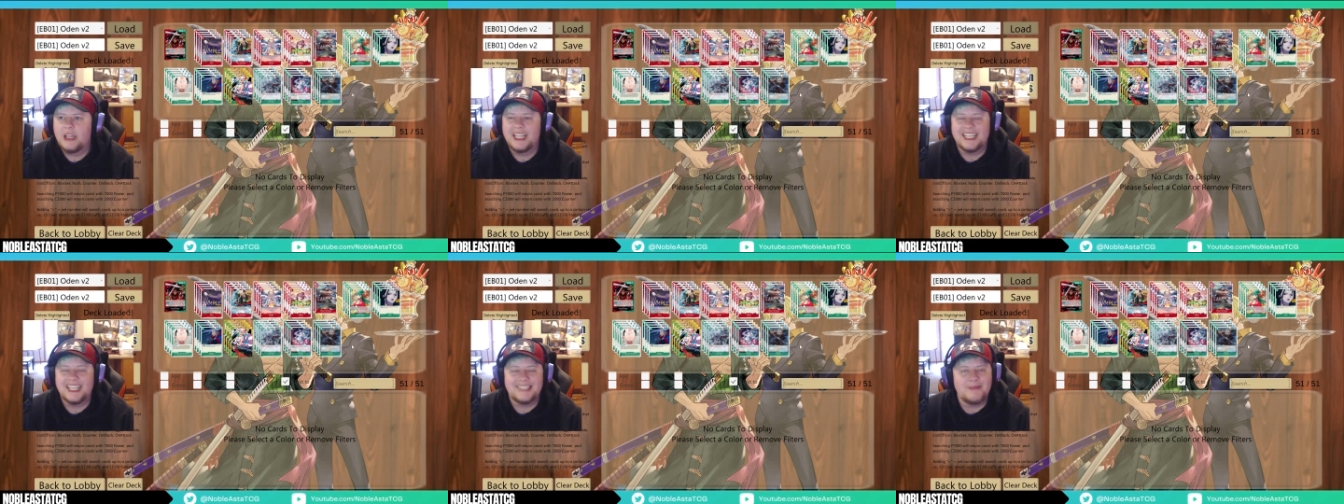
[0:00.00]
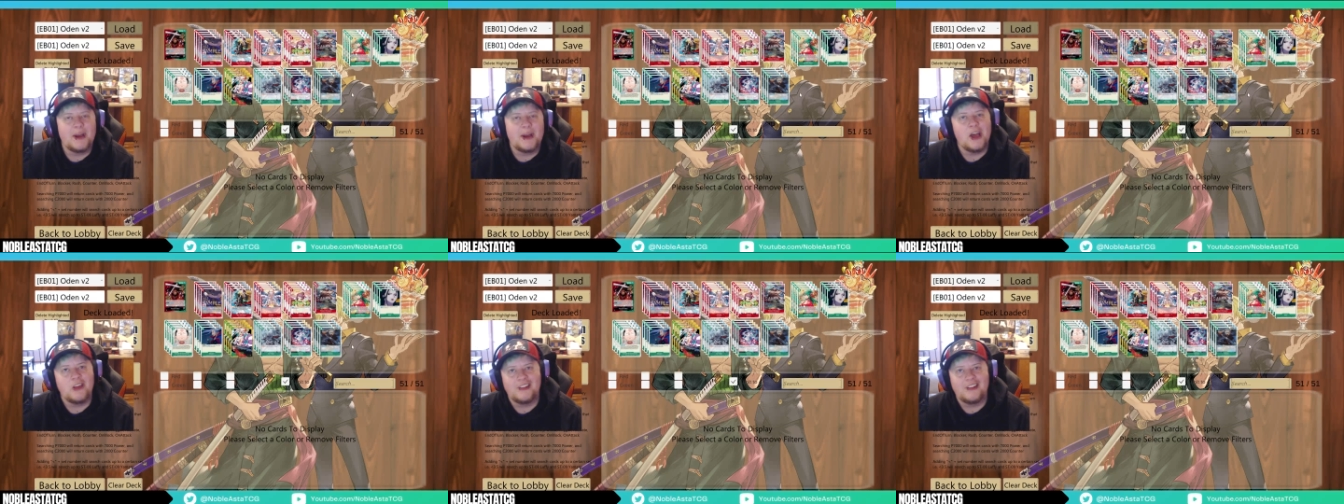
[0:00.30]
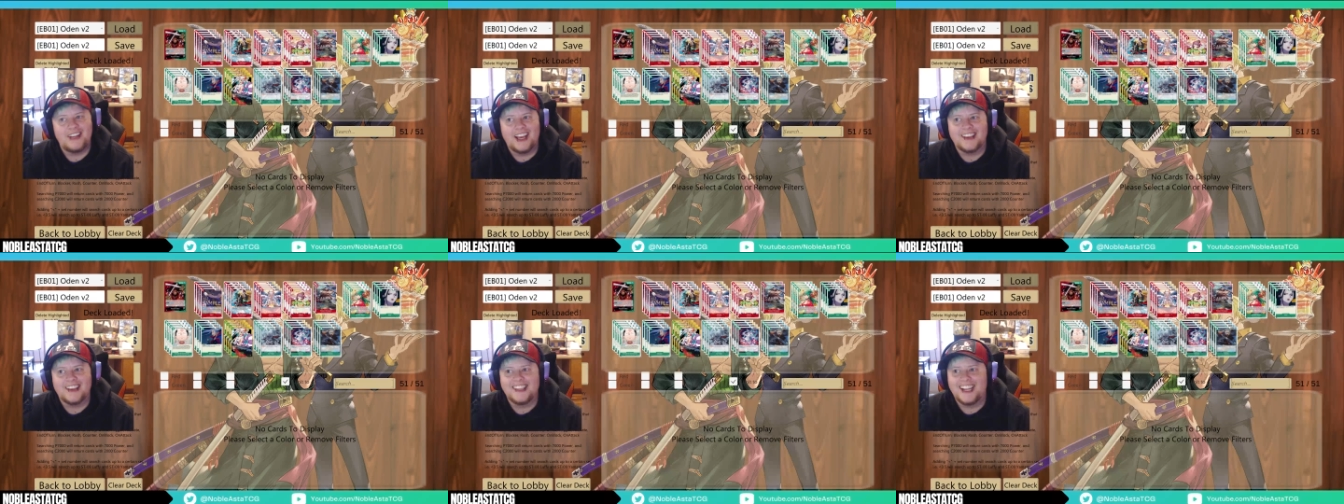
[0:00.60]
That's my other
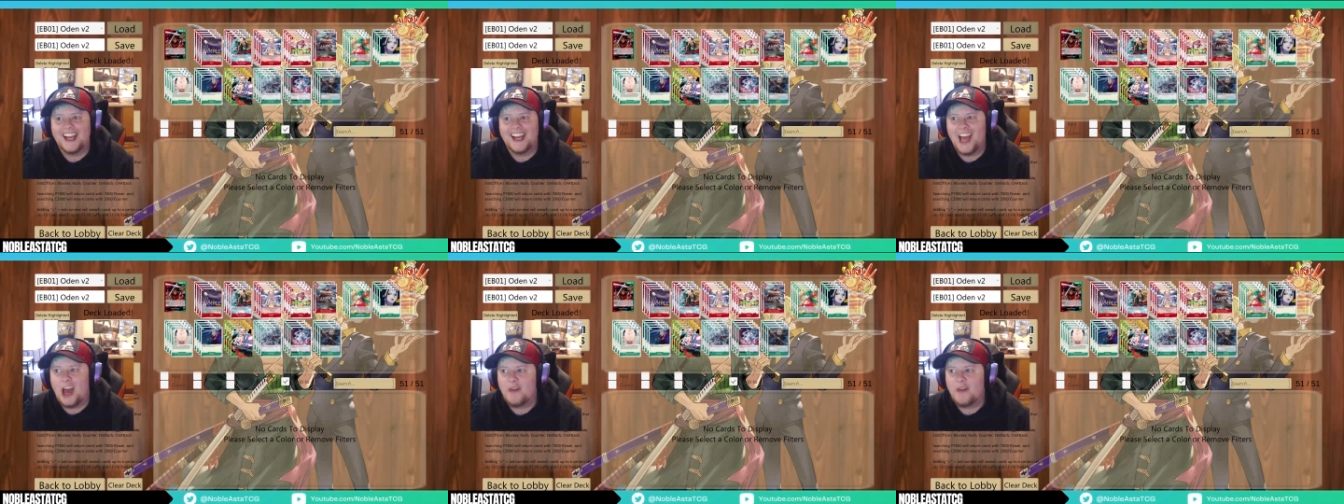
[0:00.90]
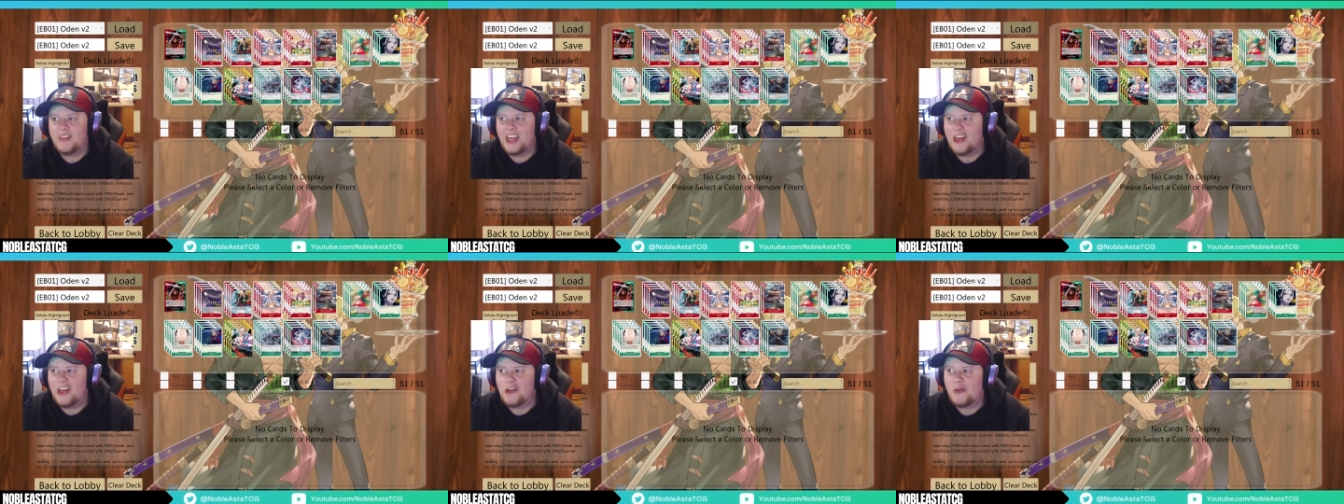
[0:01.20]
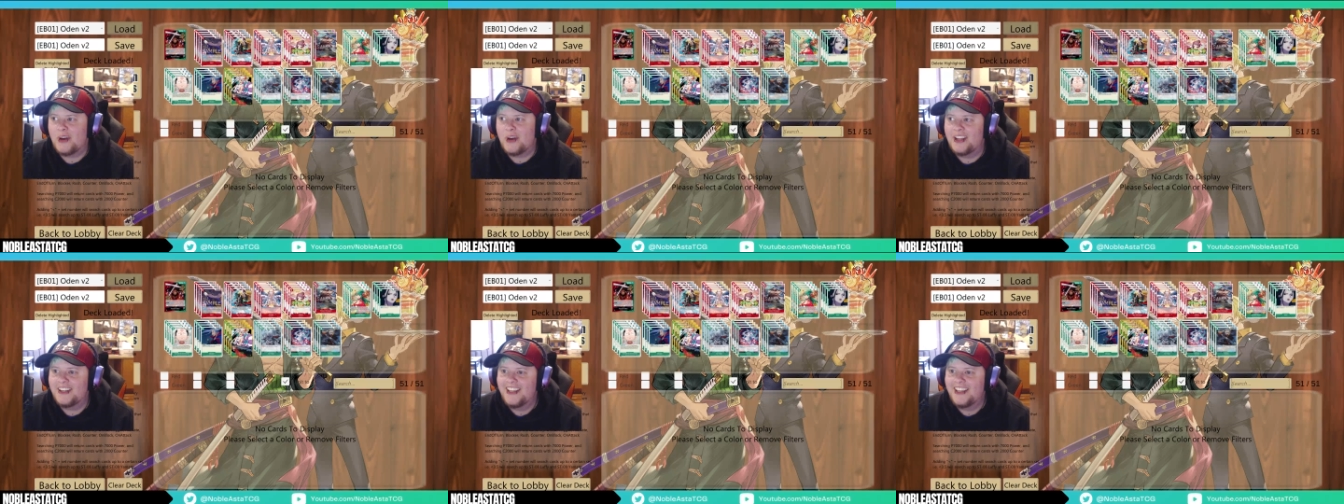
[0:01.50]
deck that I have, the other one.